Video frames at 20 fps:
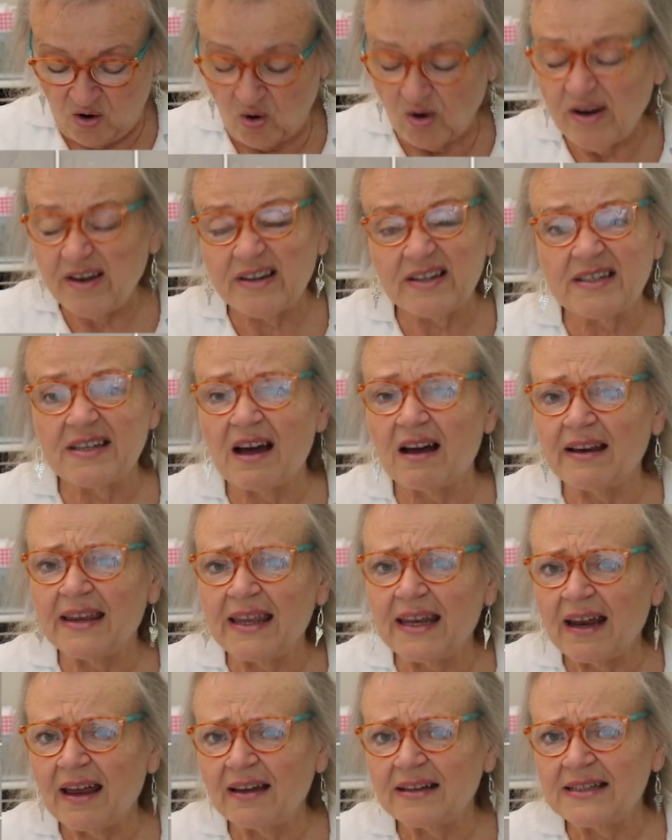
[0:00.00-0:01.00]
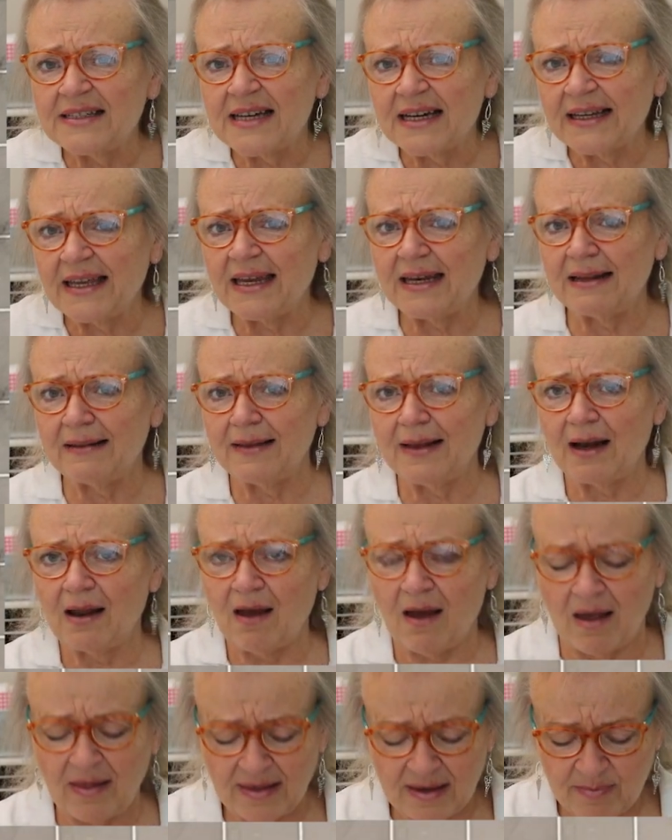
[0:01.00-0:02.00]
Or you could tuck in a little
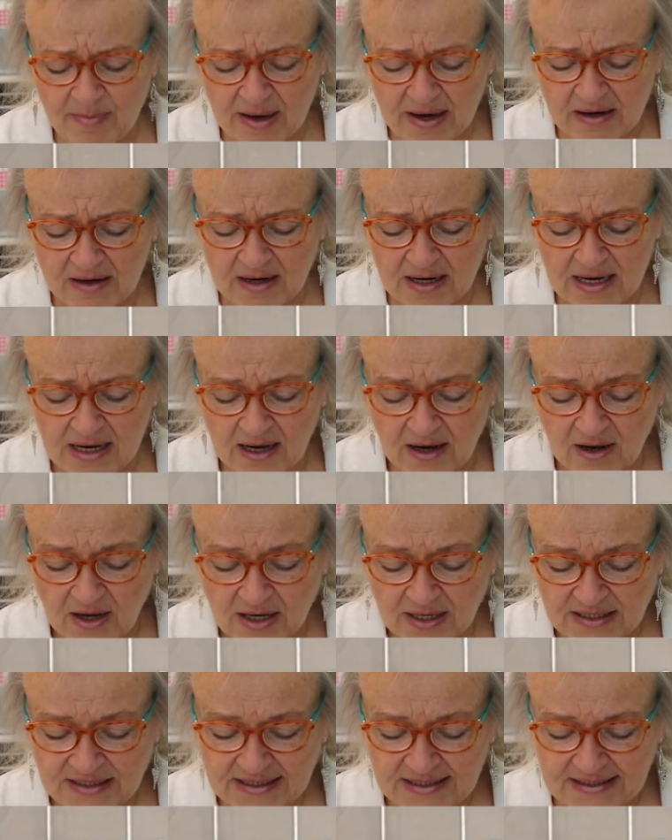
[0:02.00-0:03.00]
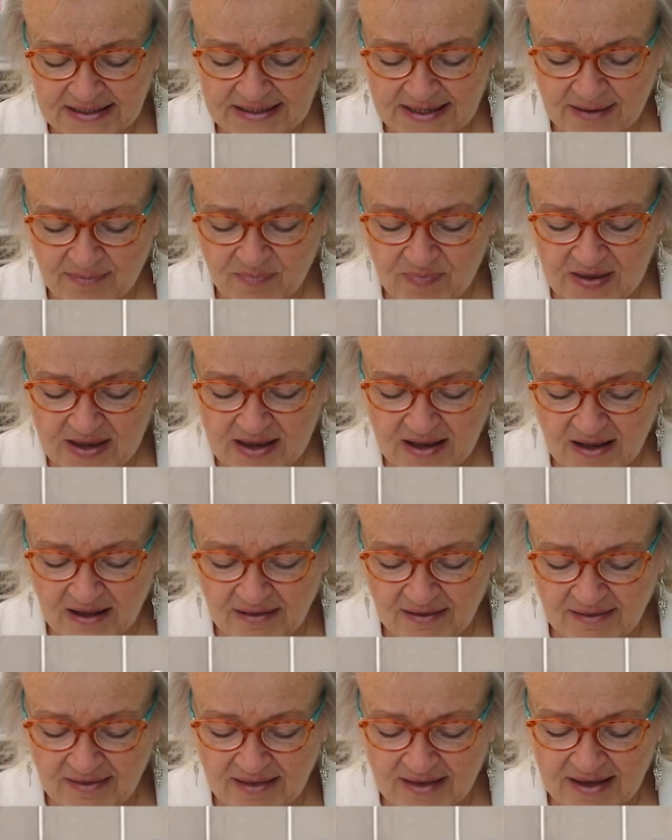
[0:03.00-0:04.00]
holly berry, just something, a
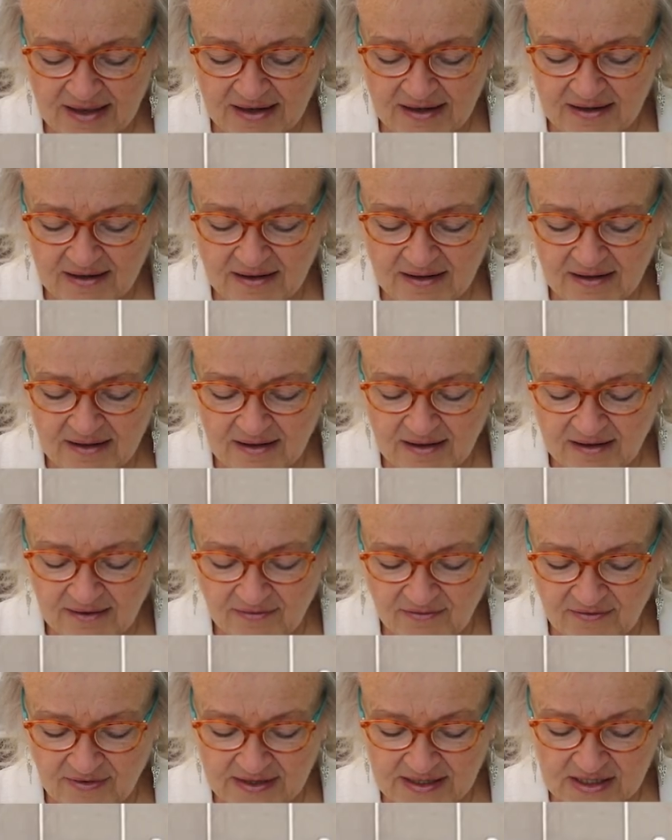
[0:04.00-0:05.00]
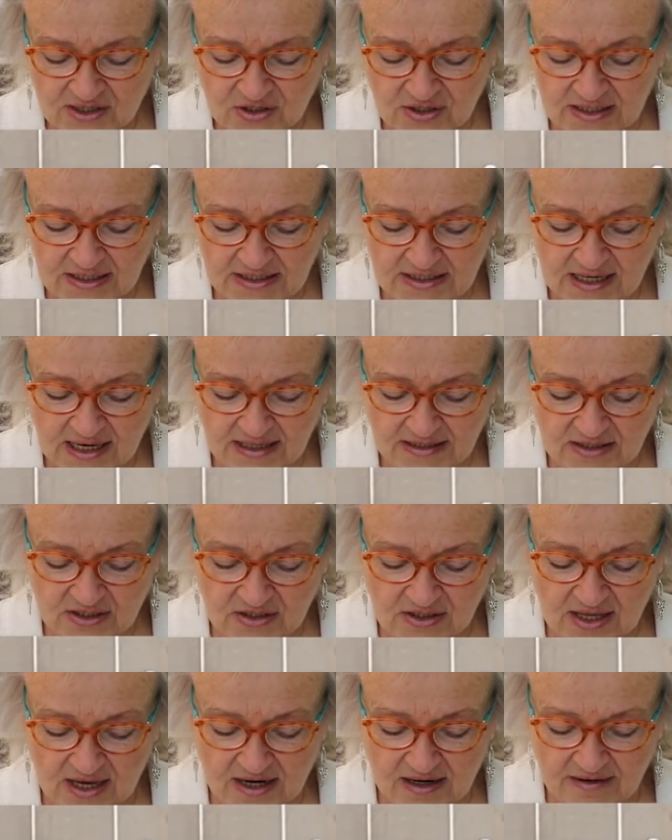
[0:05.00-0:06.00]
little finishing
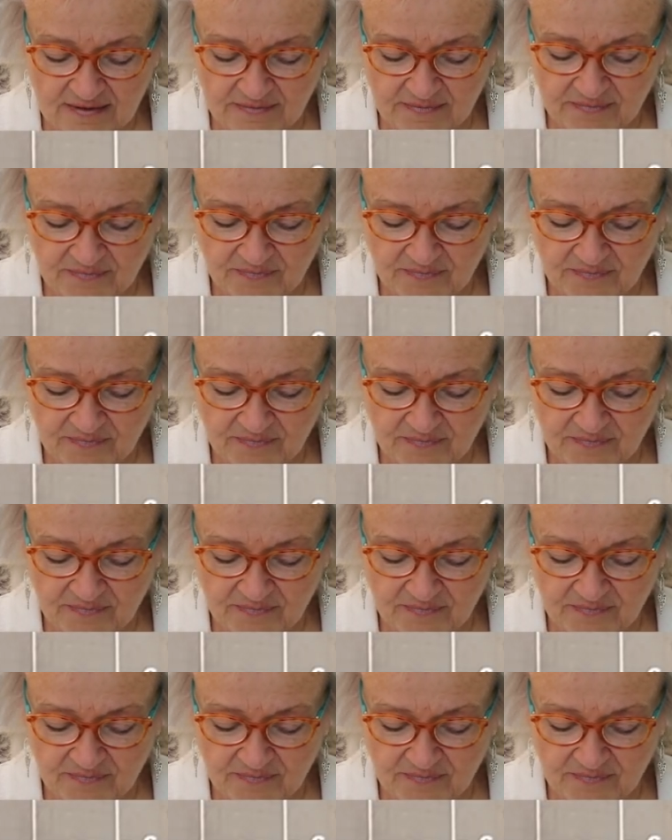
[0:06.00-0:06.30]
touch there.